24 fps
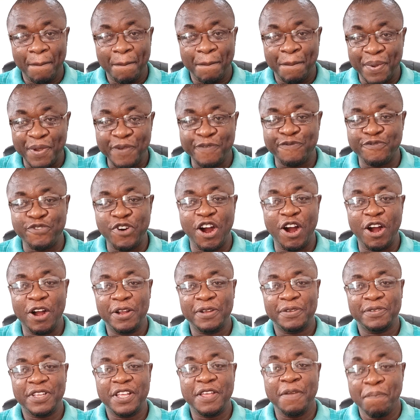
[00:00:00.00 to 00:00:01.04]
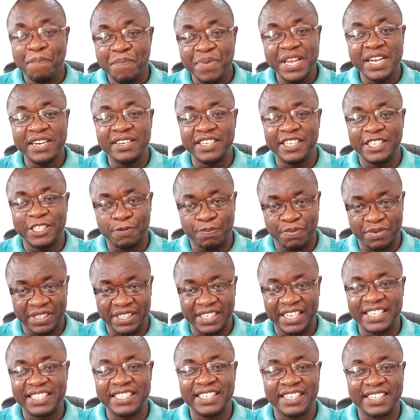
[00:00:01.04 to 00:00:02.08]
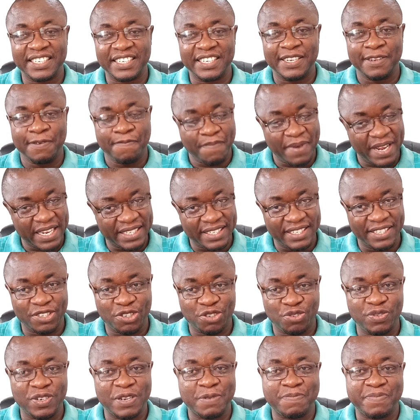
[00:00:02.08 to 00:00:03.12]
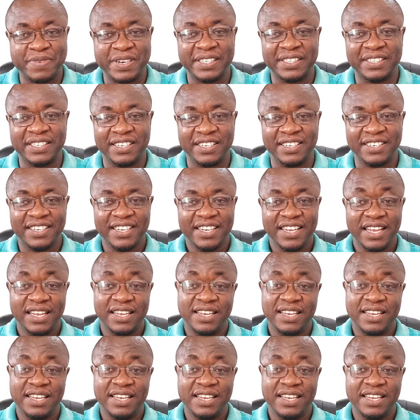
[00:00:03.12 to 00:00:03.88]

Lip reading: before a bill is presented, it passes through the president?